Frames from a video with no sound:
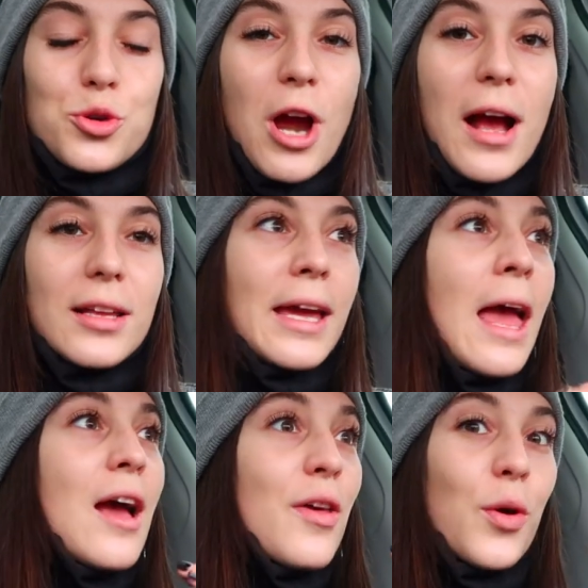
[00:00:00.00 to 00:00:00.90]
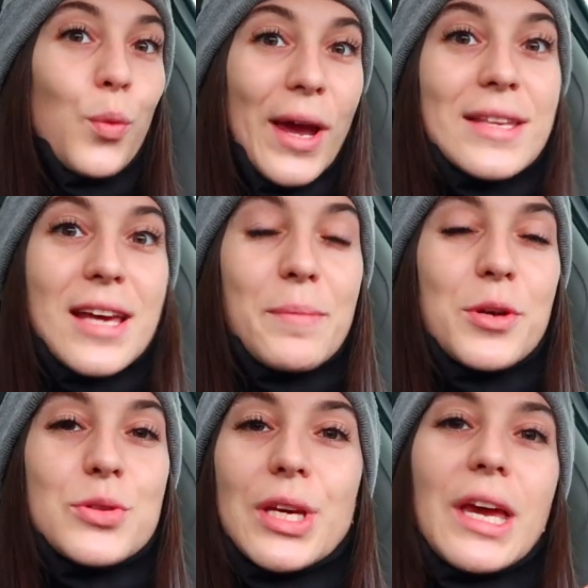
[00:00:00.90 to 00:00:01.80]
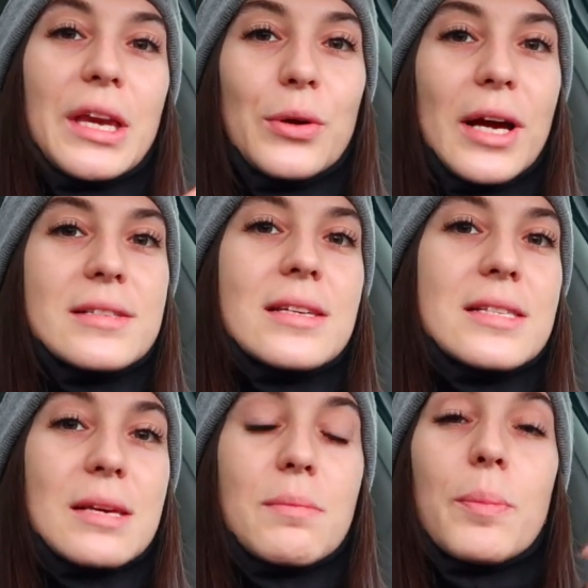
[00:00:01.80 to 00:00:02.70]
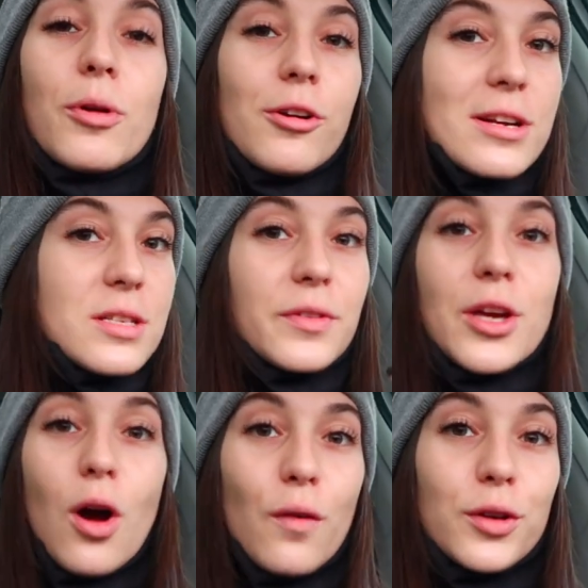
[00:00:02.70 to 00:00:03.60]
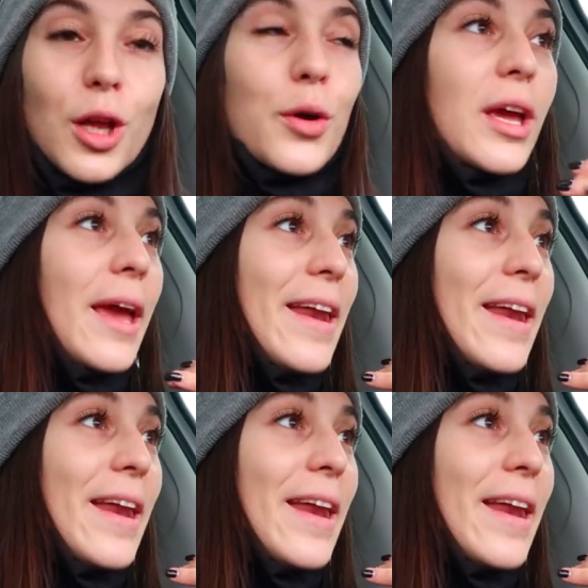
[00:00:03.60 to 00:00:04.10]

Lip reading: track like the weights I'm using, and you guys can see me progressively overloading,